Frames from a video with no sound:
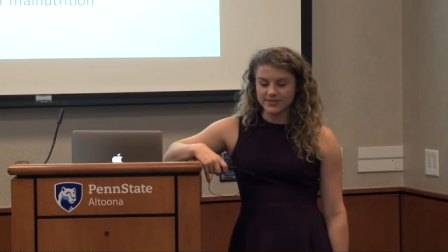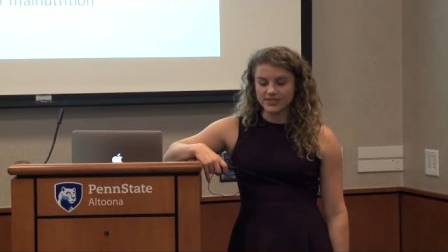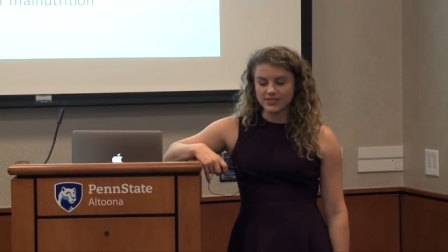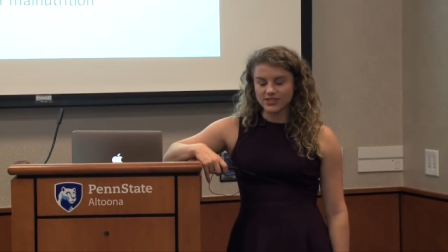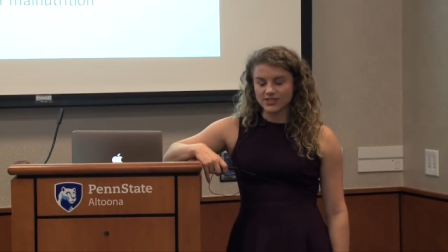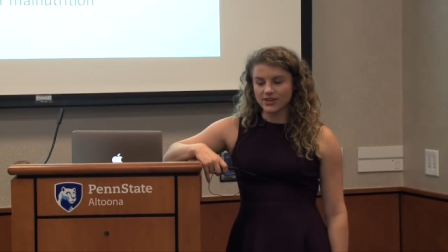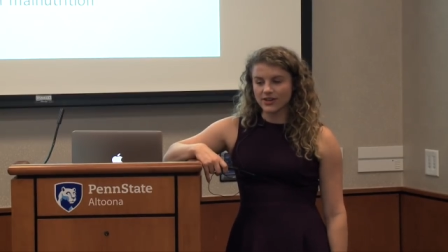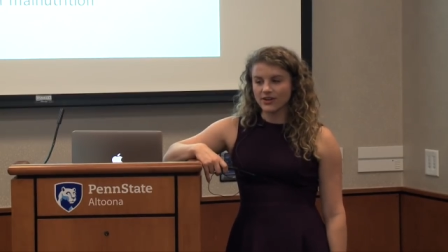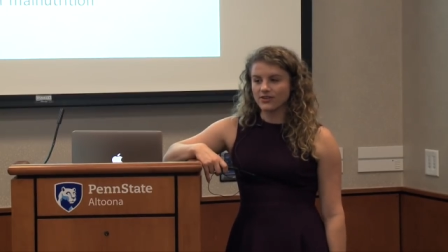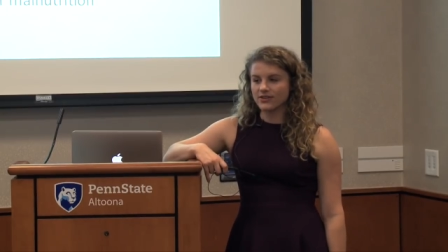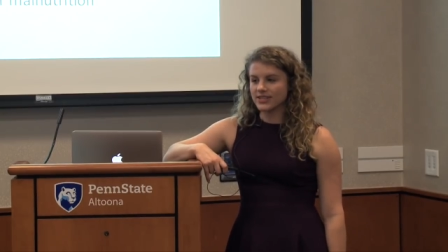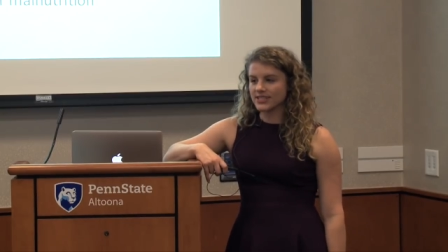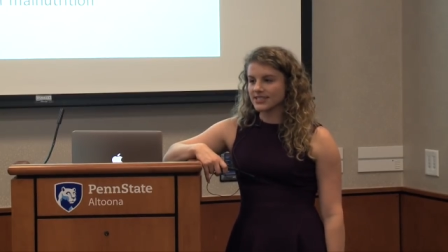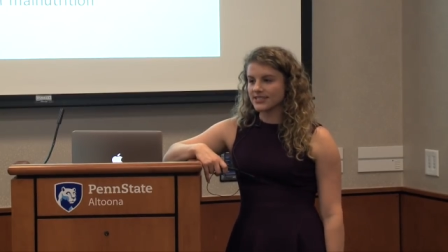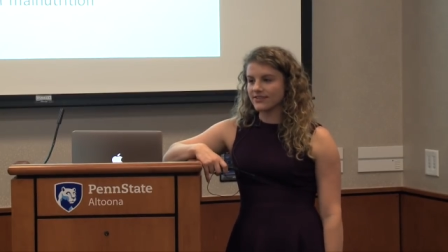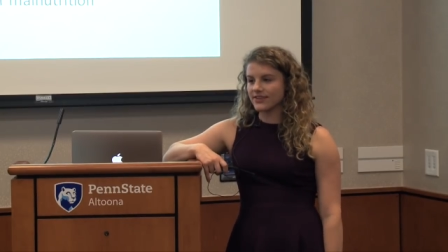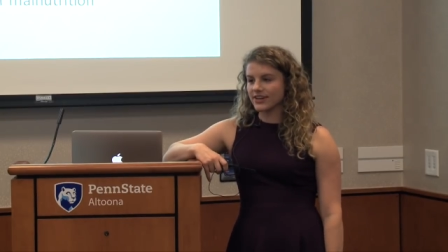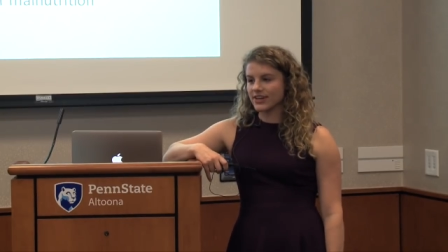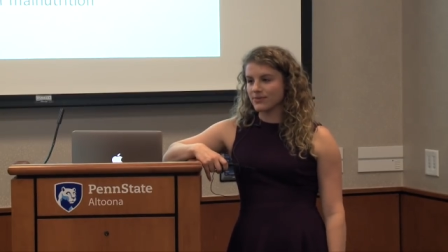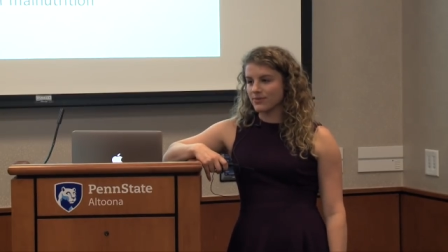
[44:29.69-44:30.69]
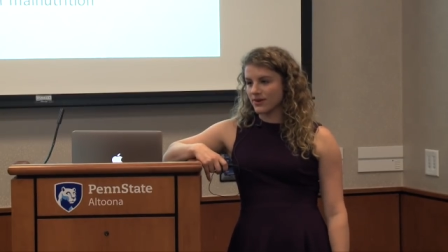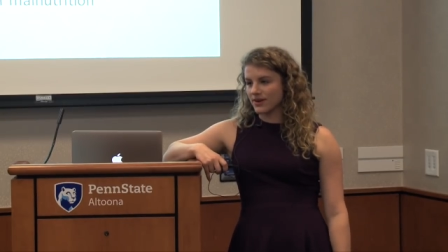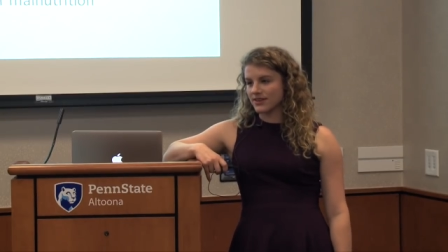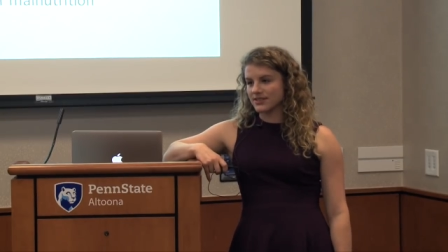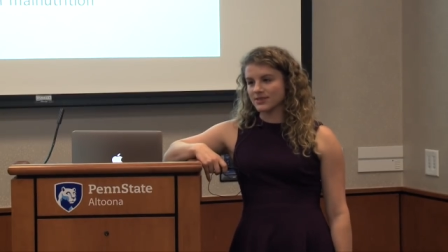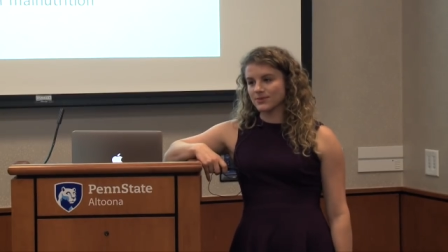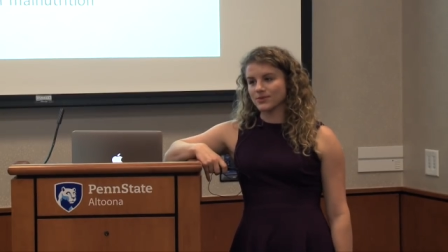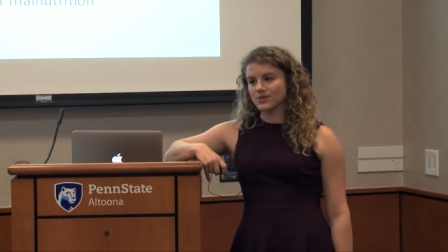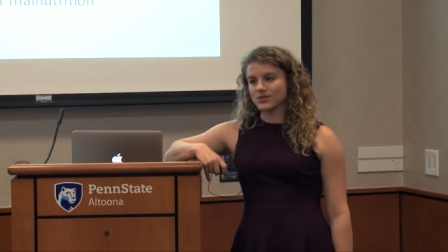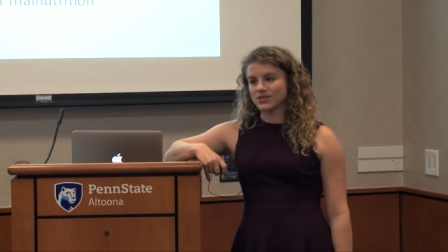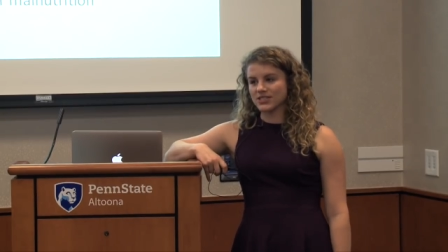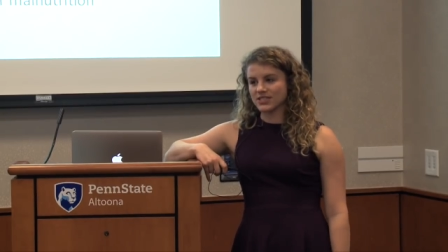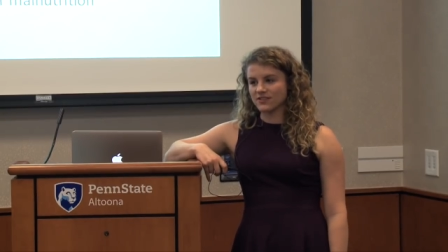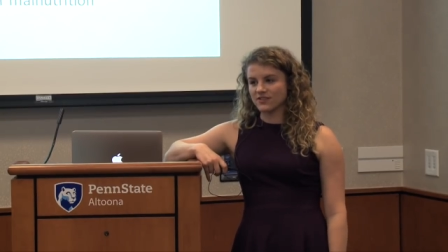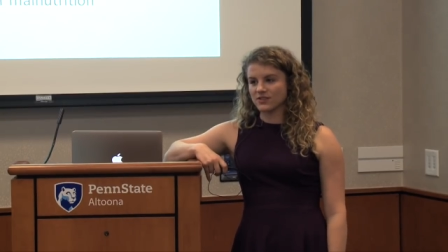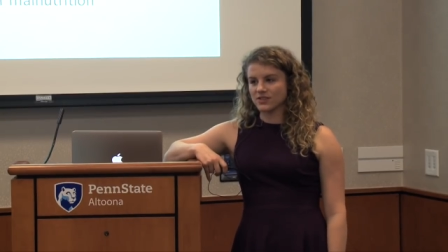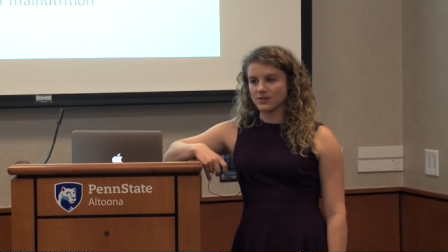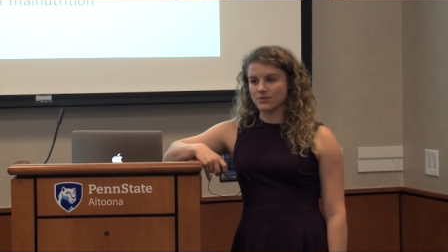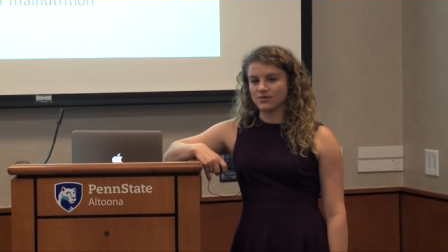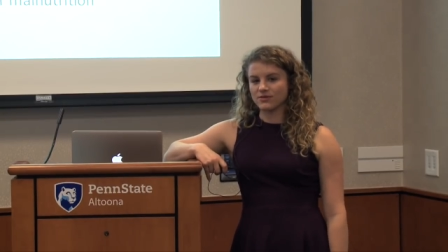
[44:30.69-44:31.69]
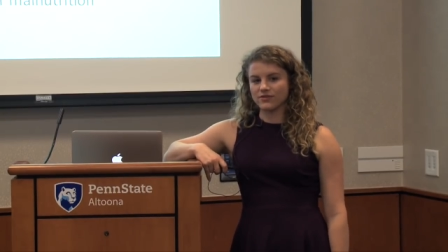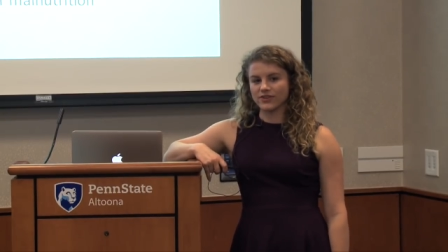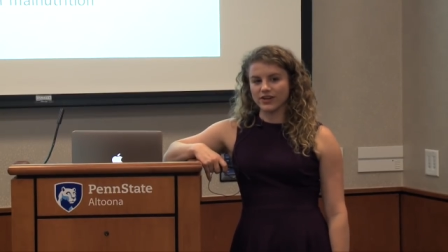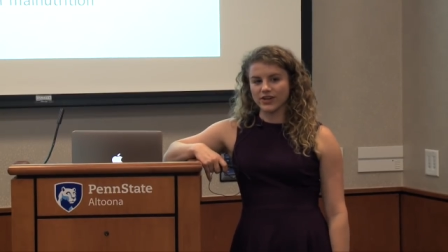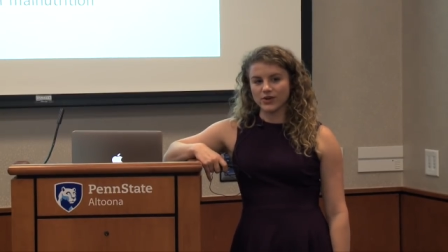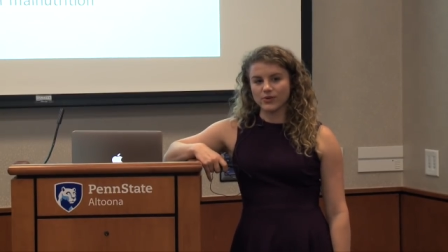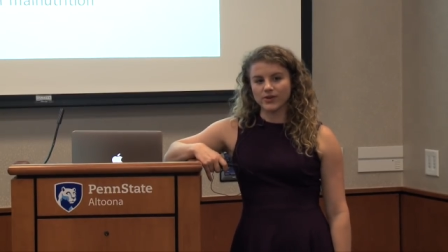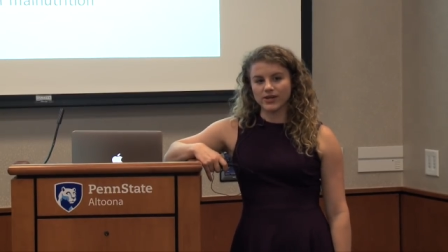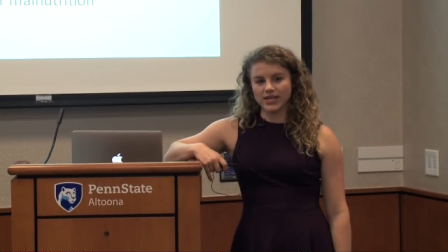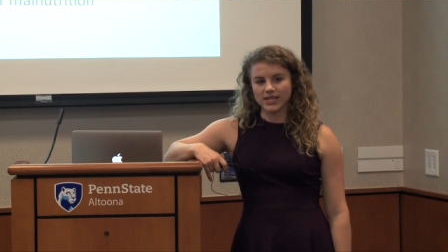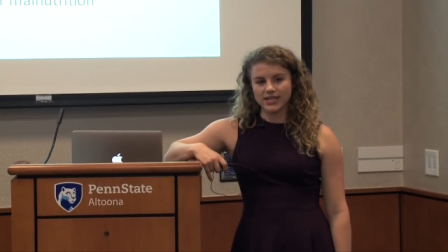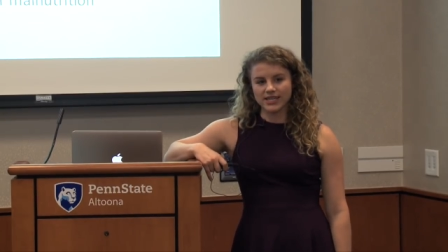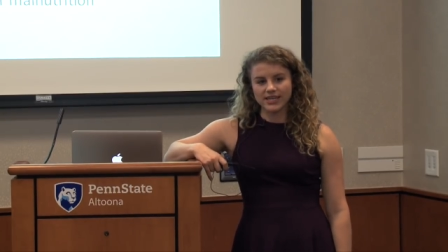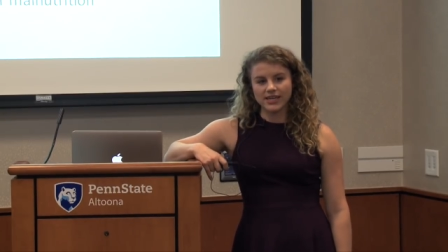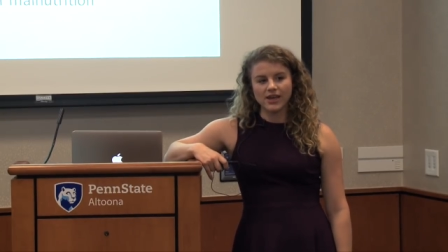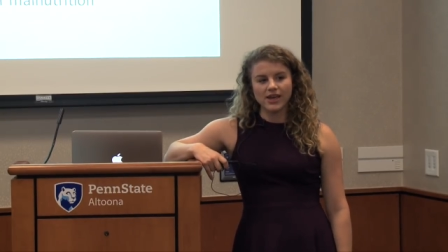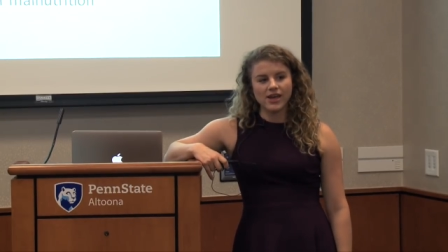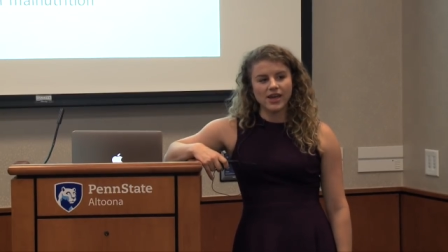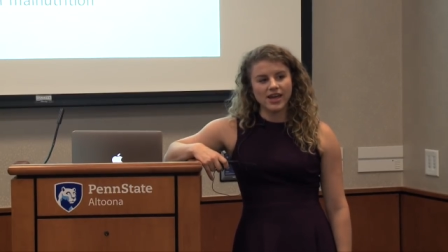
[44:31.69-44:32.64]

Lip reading: So it's very possible to shift someone very quickly,